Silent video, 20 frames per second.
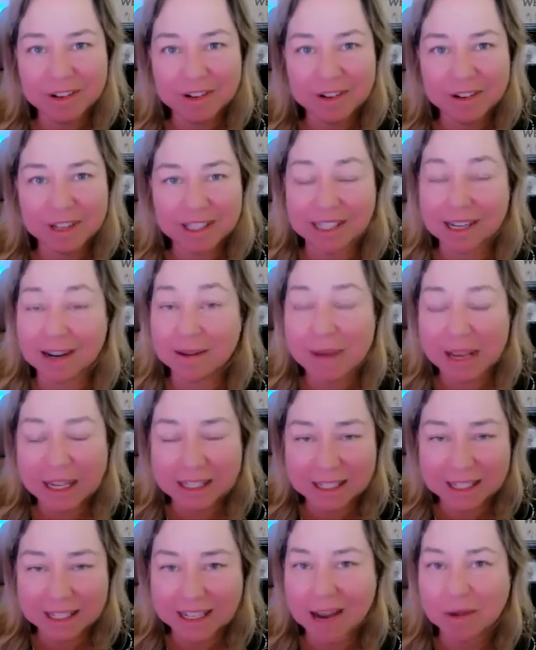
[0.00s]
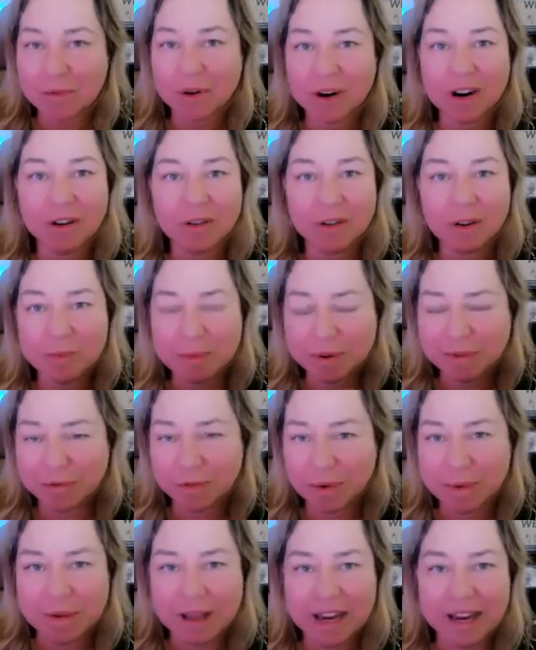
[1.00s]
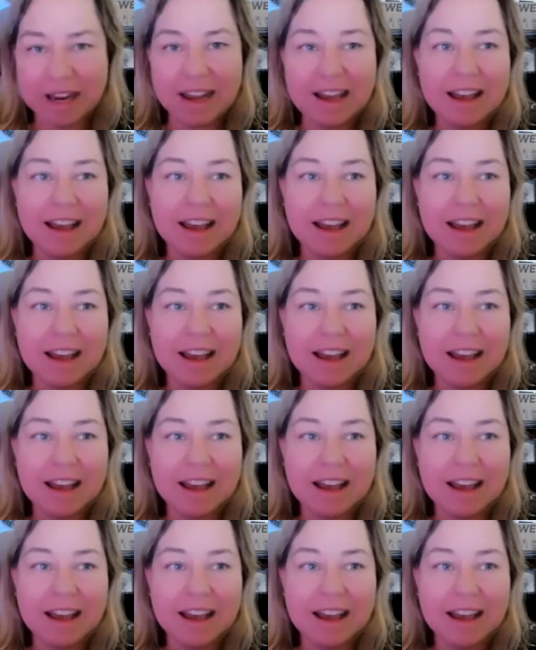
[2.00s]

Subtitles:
it's an amazing group of women.